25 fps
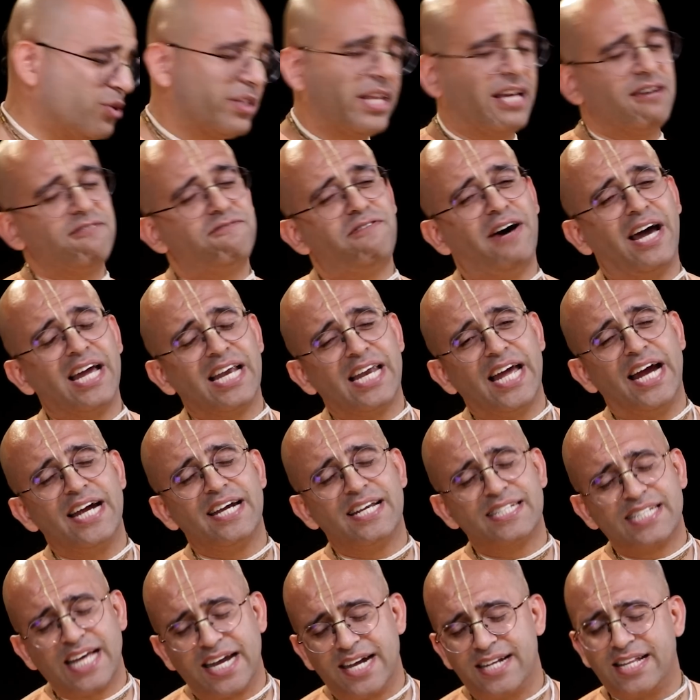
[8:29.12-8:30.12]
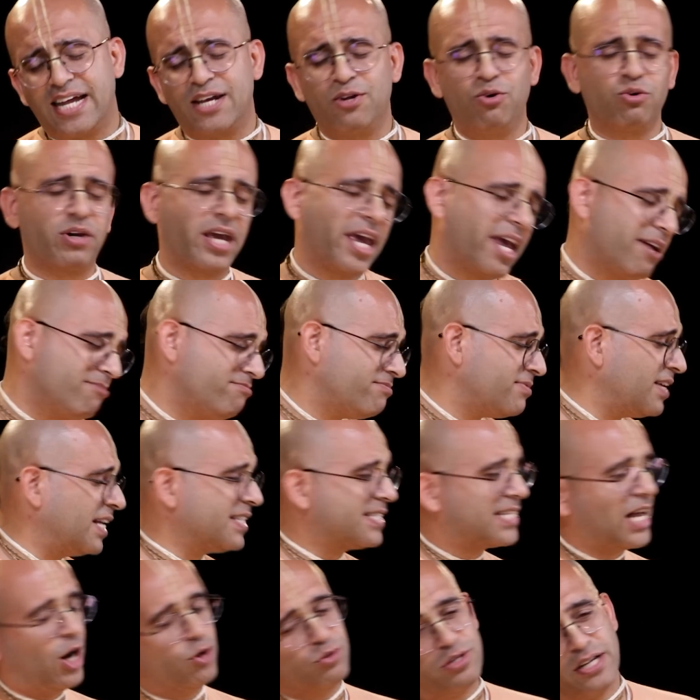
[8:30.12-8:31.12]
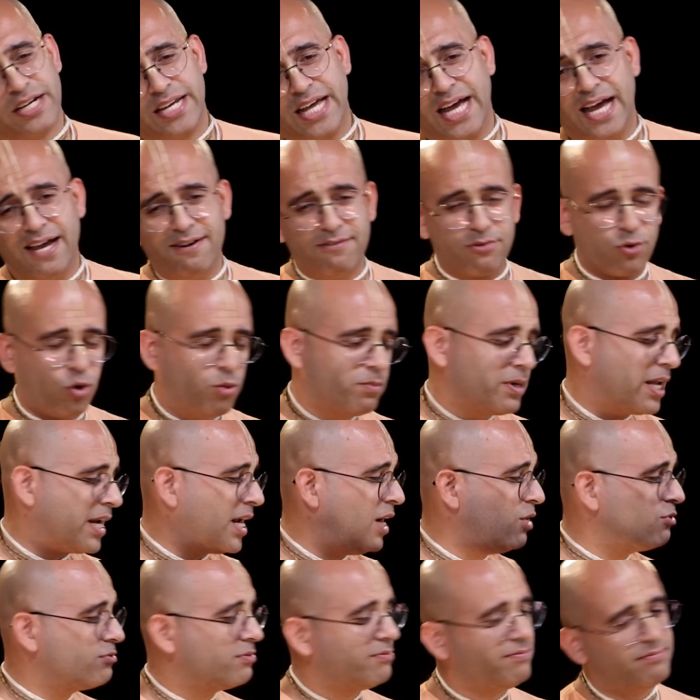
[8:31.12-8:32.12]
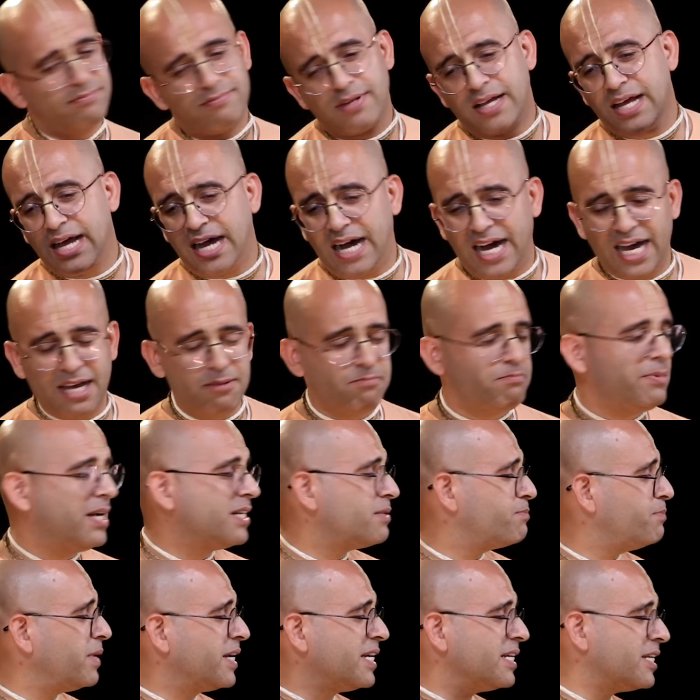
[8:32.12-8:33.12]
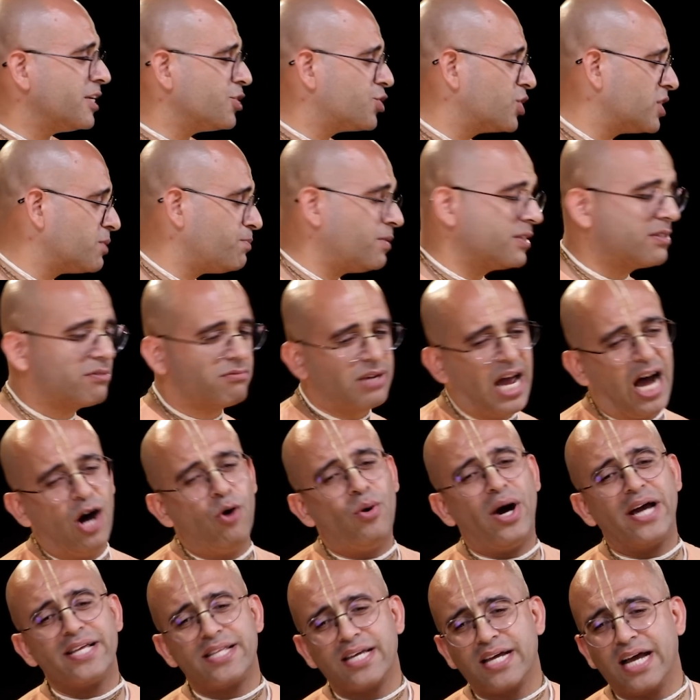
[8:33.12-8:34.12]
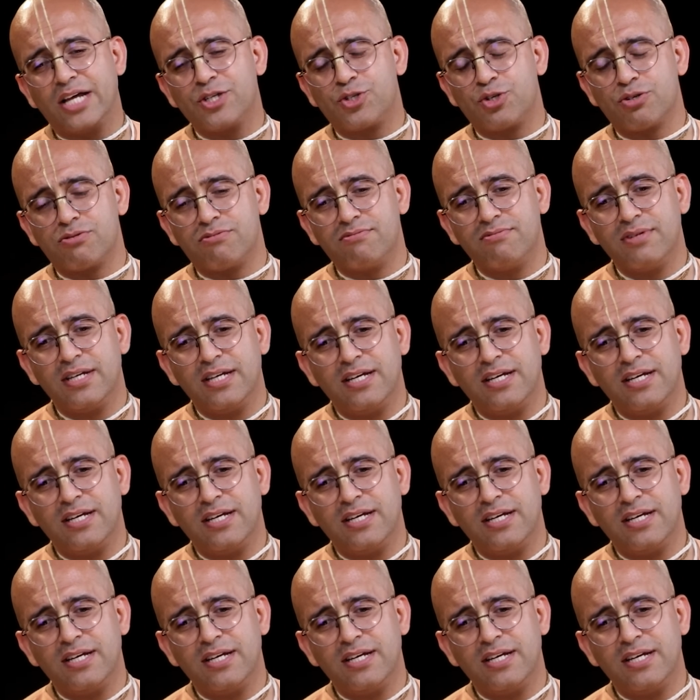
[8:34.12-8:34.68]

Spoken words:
So then finally, I decided that, okay, in South India, I have roamed around. I met many teachers, but now I think I should